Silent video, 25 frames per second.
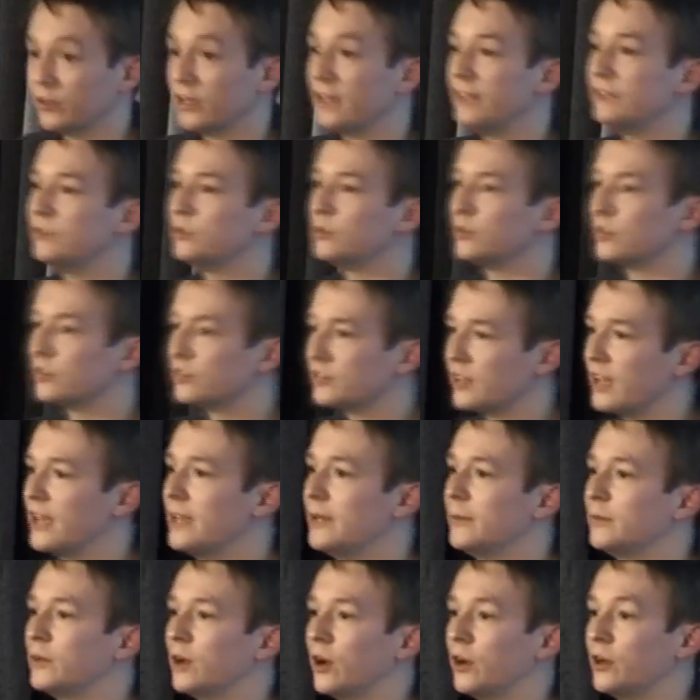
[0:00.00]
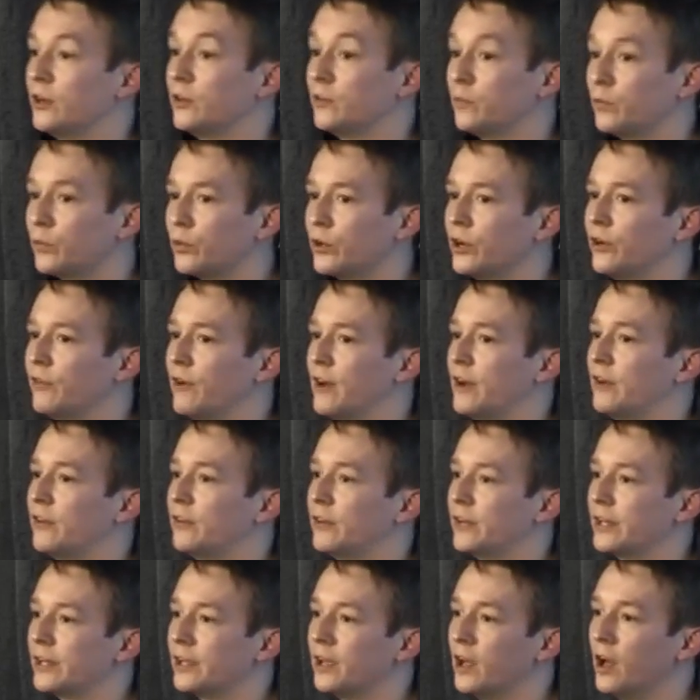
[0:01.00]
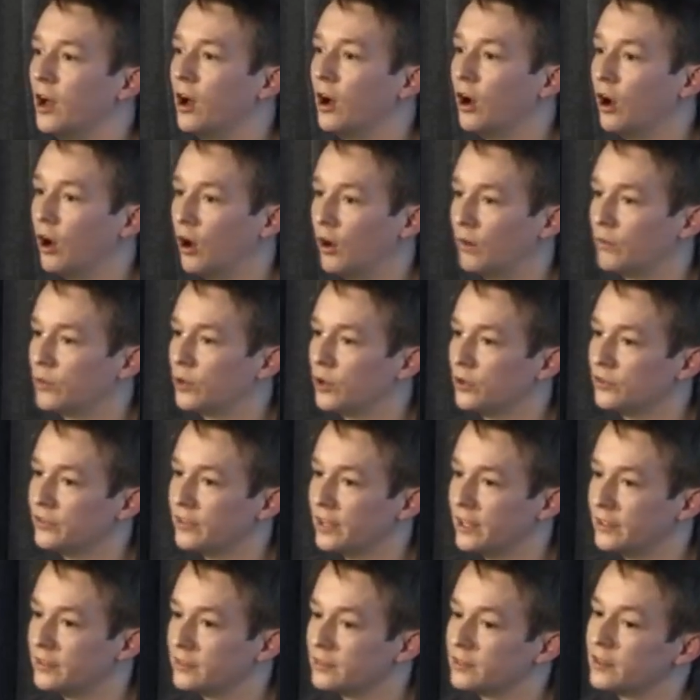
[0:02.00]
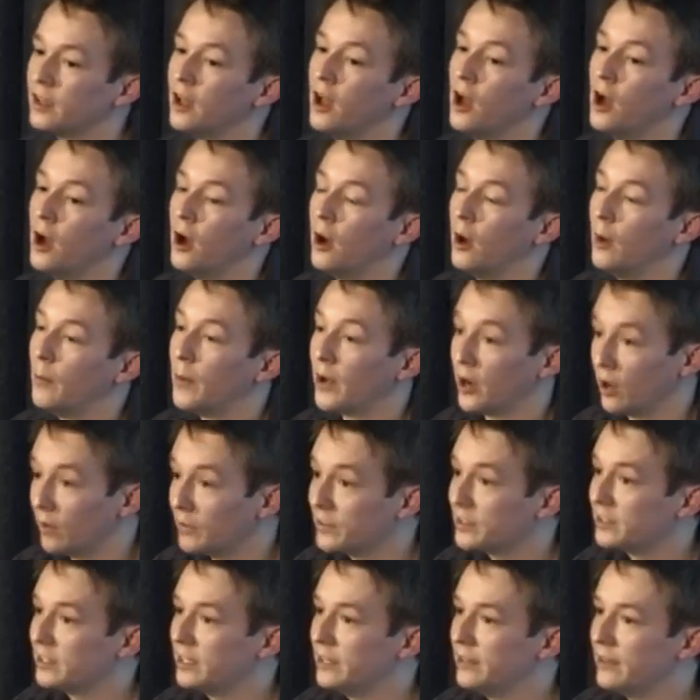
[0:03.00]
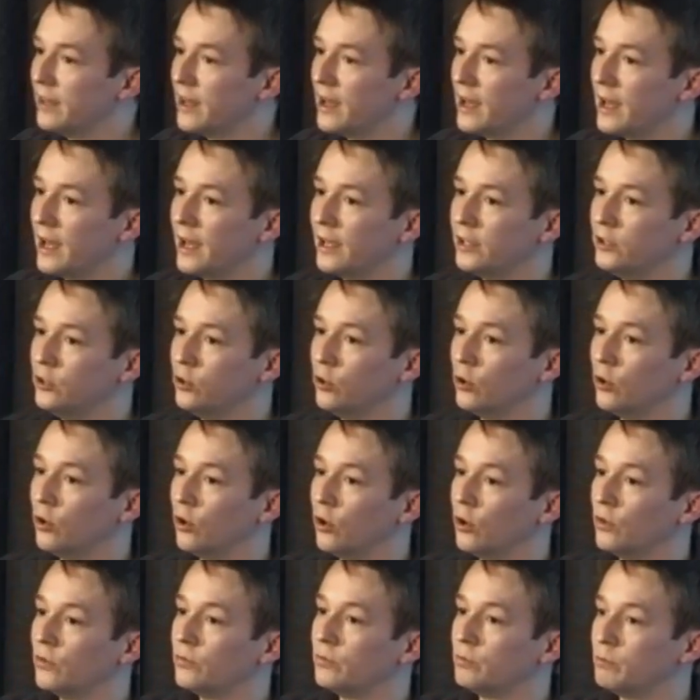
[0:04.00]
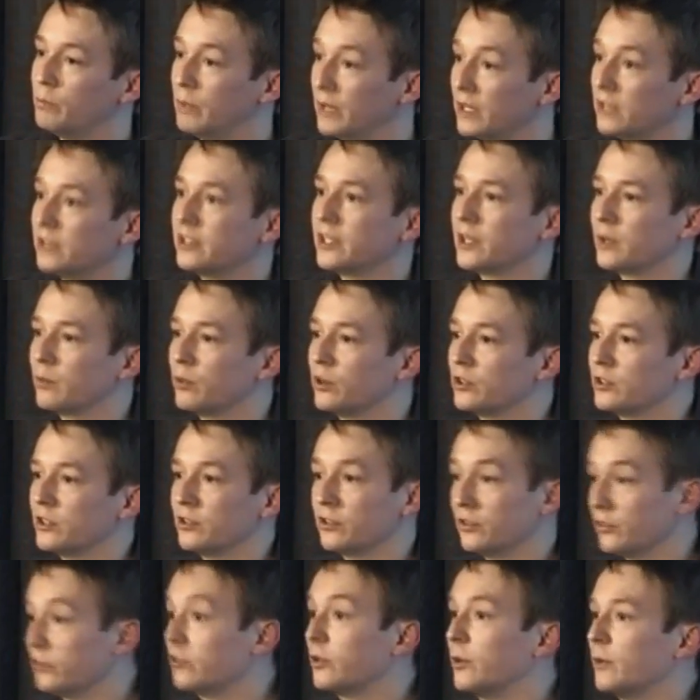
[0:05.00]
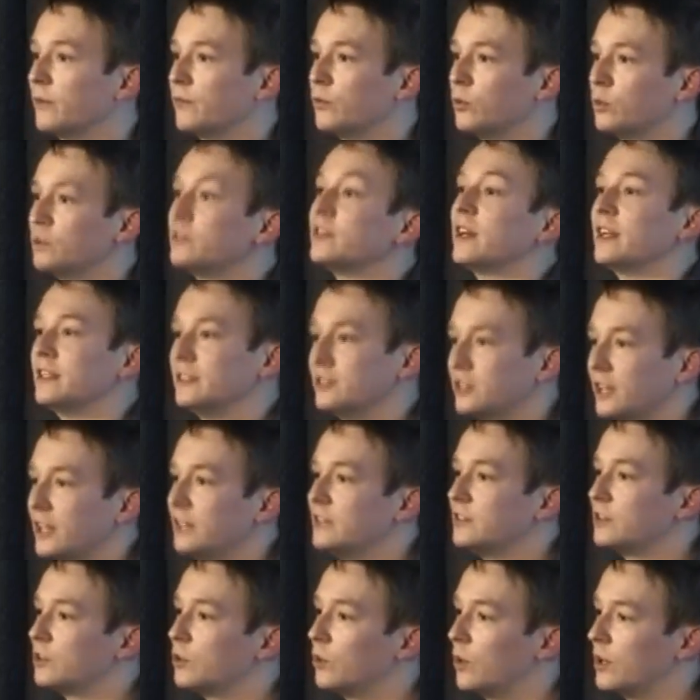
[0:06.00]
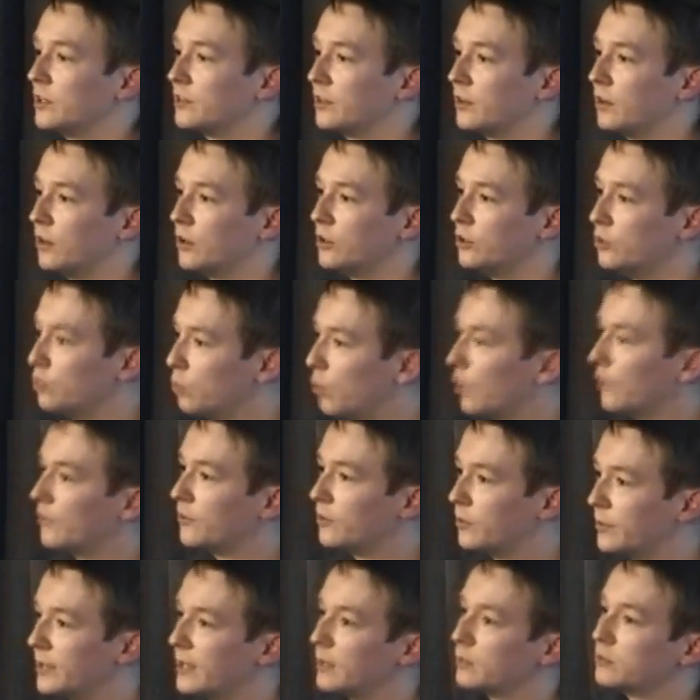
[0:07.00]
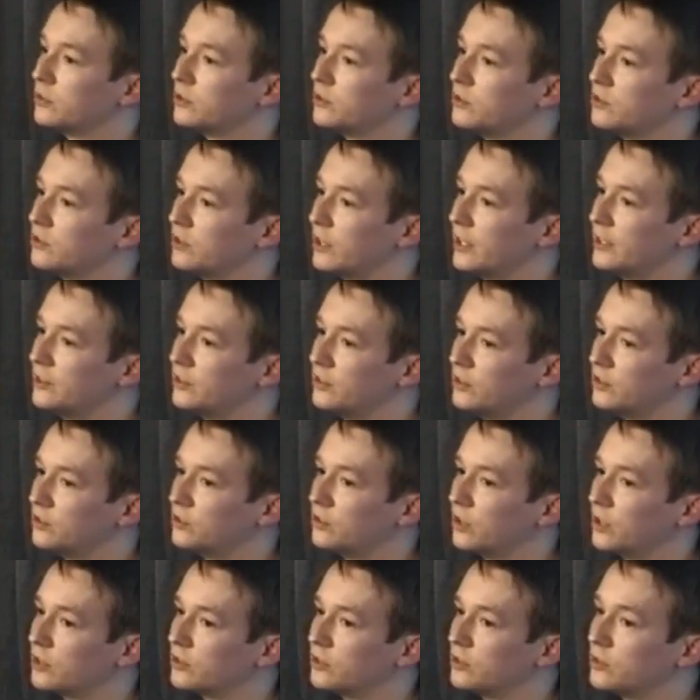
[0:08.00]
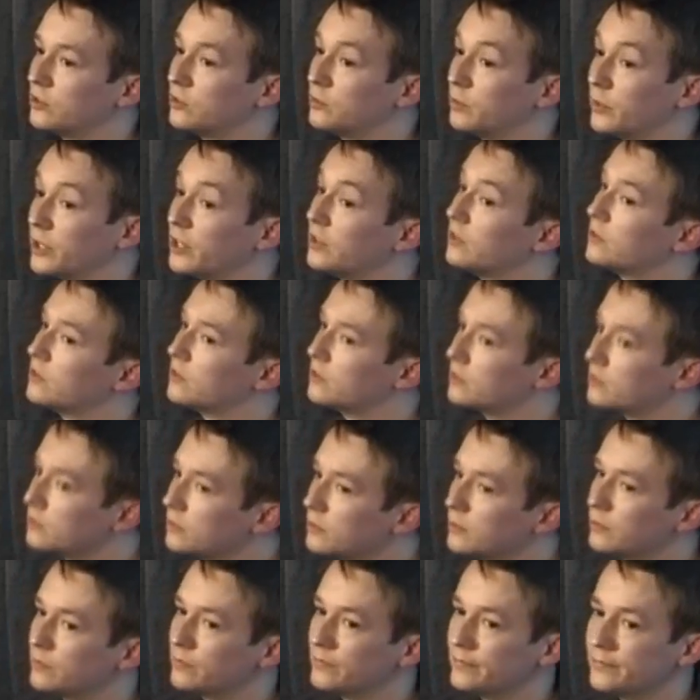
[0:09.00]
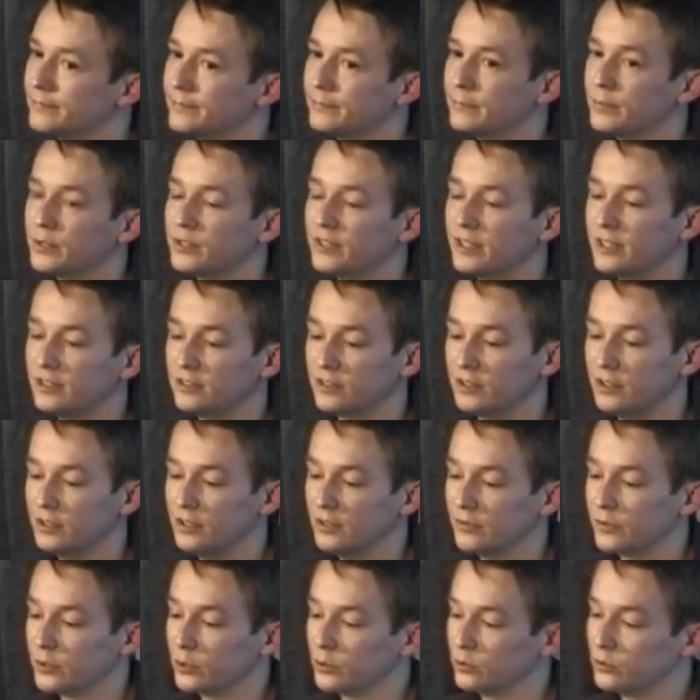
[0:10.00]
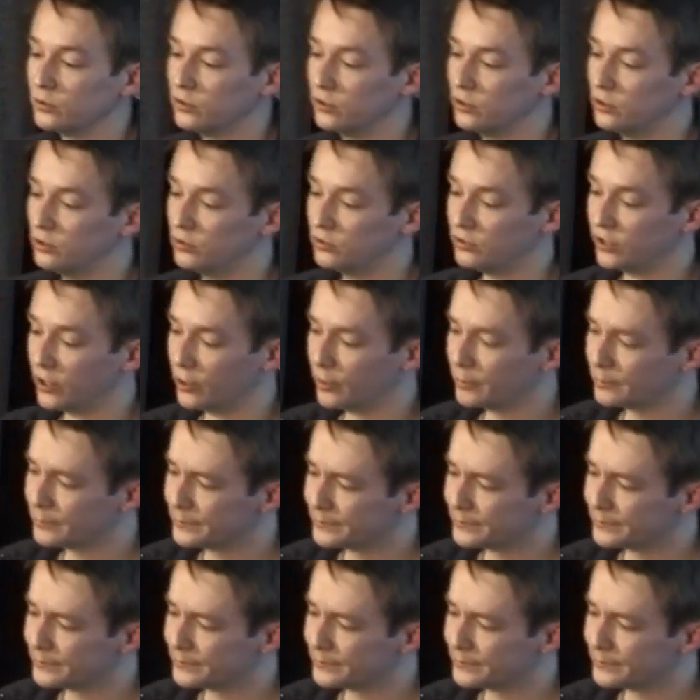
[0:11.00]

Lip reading: They do the same kind of pre-rendering of content, but obviously there you're building a product that's going forward and changing quite a lot. You want to be able to change these structures, but it's potentially difficult to do so.